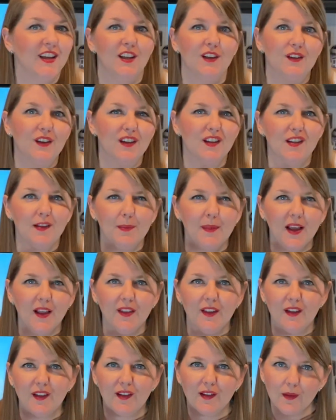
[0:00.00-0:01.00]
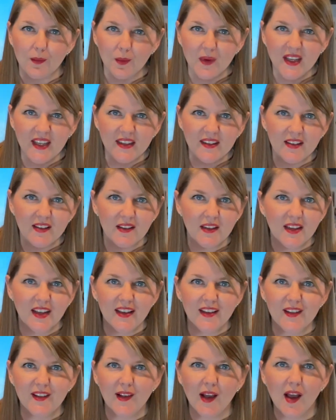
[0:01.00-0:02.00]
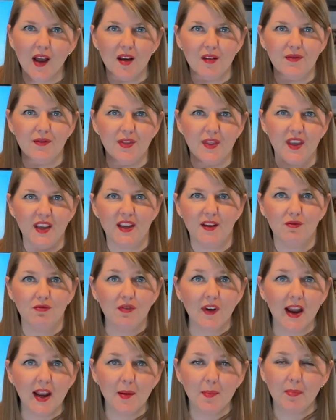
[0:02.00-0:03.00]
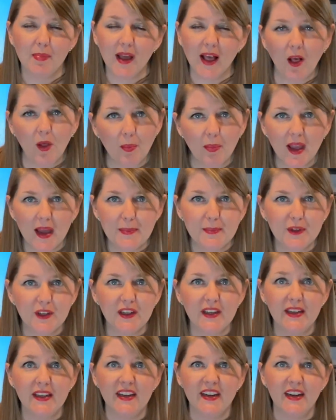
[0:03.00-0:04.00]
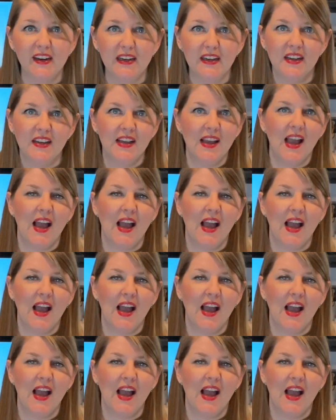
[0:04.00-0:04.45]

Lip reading: you can smell the sweetness of the red bell pepper in here.